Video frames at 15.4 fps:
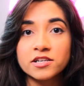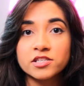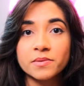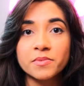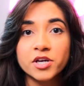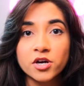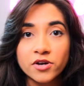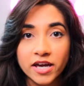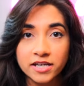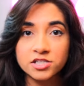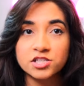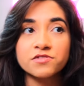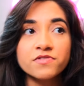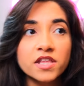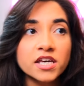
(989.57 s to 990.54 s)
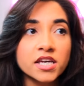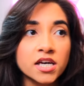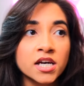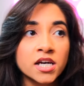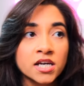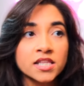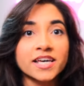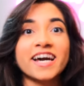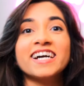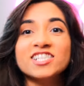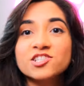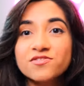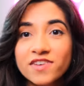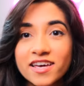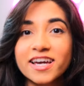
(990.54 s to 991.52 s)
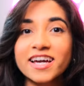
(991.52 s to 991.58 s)
So I'm like, okay, I just feel like, like, I
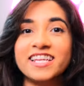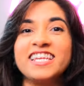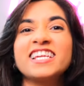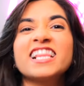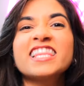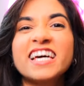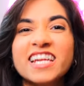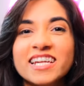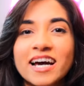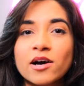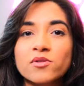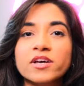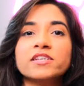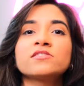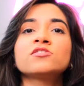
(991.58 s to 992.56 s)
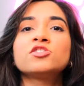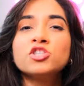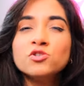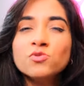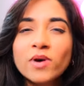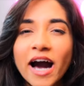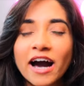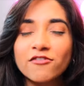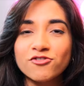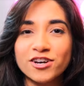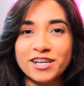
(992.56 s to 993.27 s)
just feel like I need to let it out. Like, do you ever